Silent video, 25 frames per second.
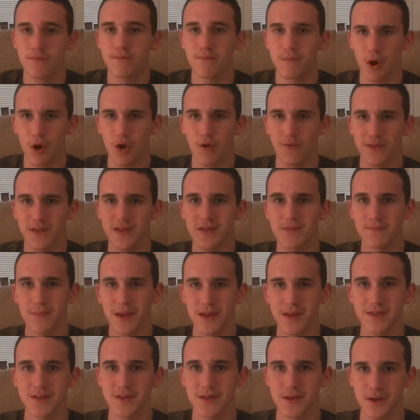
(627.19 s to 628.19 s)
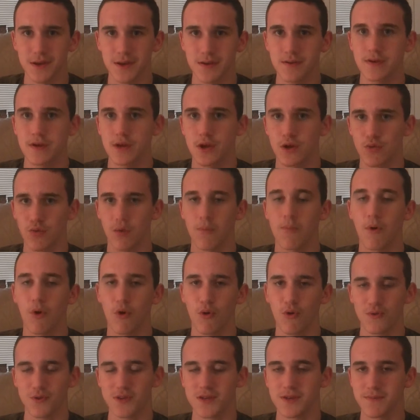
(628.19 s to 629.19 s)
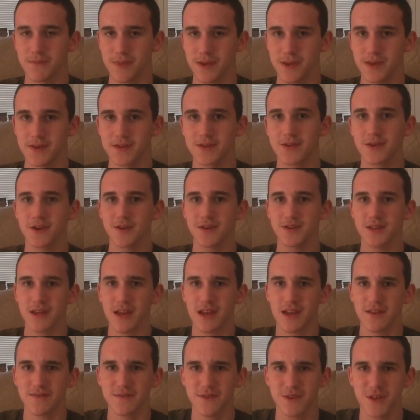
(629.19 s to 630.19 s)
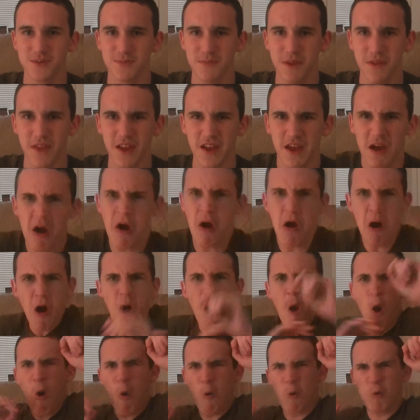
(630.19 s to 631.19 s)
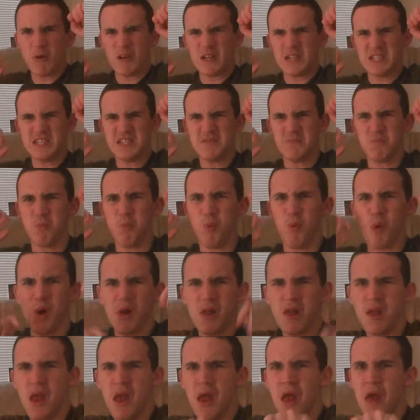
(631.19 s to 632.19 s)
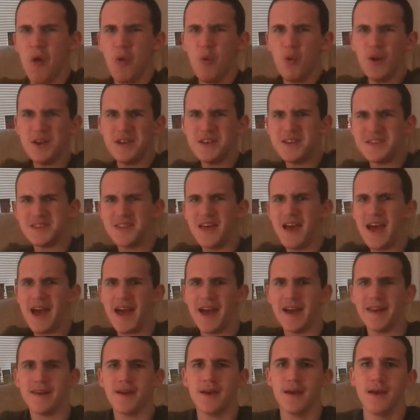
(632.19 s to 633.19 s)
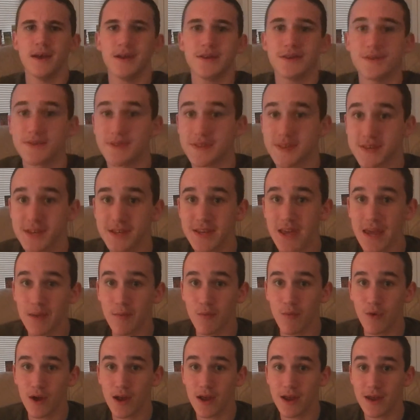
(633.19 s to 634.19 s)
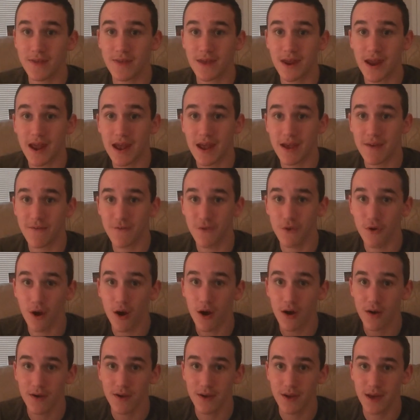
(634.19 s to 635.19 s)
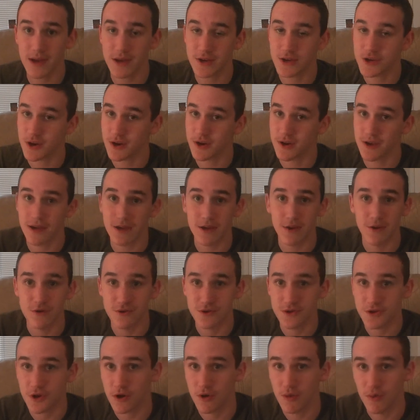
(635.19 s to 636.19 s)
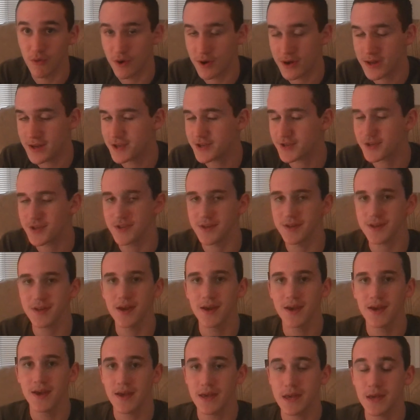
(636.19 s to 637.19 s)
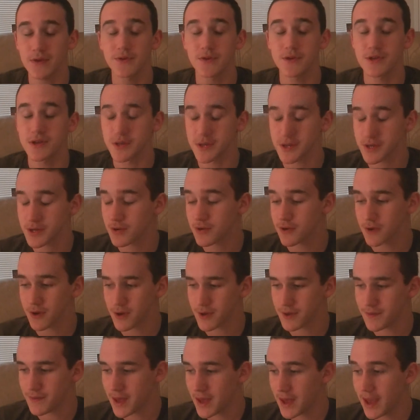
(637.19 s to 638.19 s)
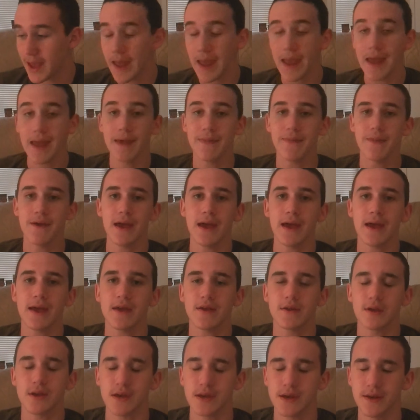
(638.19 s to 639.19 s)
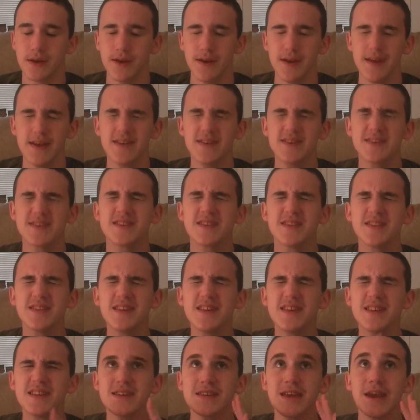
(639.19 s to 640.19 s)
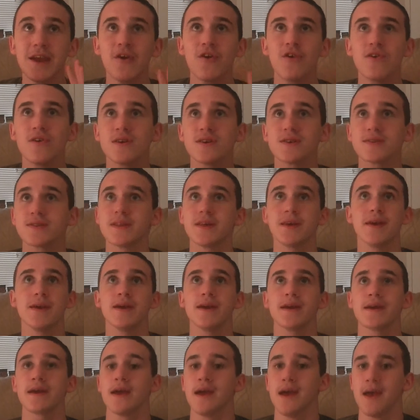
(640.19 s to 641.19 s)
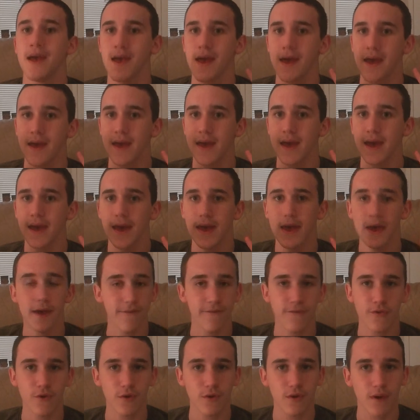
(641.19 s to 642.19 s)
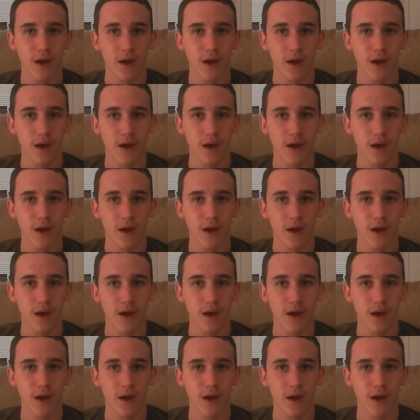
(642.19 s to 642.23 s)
art that's meant to, repulse and be disgusting, and just been like, oh, what is that? The same way that I have for H.R. Giger's artwork. He was just so good. And the alien is the scariest thing ever.